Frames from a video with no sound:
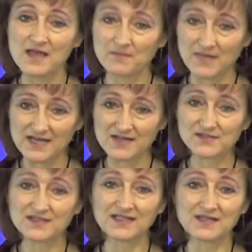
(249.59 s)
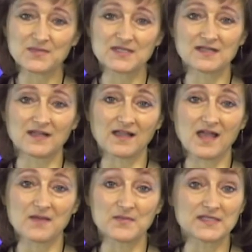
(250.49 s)

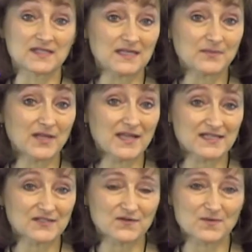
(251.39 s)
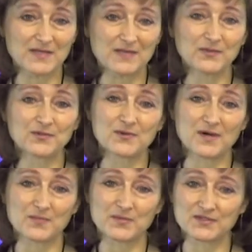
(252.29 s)
myhousecleaningbiz.com is the place for people who
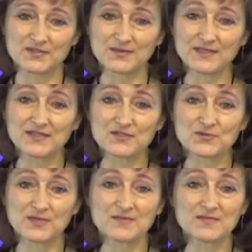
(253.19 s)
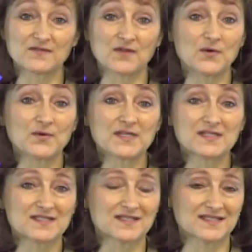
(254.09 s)
are pursuing their dreams of owning
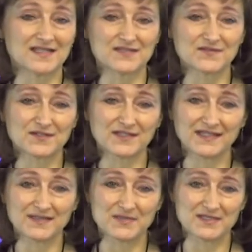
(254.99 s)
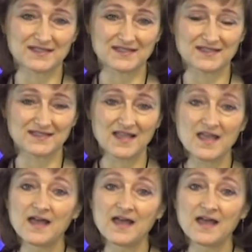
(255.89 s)
a successful cleaning business.